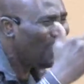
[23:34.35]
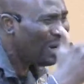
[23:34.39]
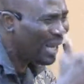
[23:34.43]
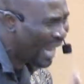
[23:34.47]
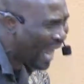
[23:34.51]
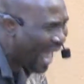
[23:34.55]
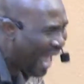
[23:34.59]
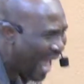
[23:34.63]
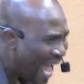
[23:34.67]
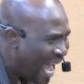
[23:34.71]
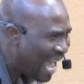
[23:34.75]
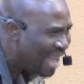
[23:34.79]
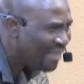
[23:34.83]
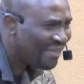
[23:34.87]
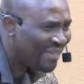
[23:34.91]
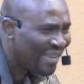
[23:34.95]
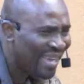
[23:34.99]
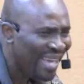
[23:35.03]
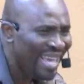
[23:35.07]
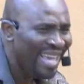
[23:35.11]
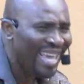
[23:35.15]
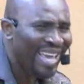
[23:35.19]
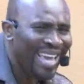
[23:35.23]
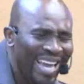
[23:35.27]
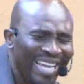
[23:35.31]
life
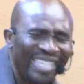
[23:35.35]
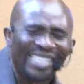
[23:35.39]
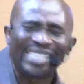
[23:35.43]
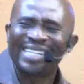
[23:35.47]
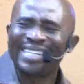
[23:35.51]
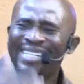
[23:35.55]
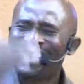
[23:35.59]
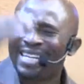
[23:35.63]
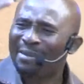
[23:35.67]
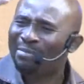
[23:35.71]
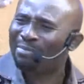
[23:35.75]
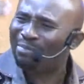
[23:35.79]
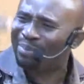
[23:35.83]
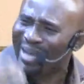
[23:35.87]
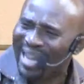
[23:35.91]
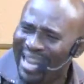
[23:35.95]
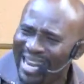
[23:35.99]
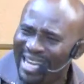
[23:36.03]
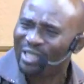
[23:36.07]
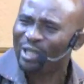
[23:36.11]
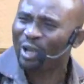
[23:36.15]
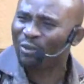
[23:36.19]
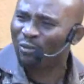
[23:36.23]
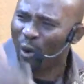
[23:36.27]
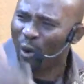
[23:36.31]
is in the place of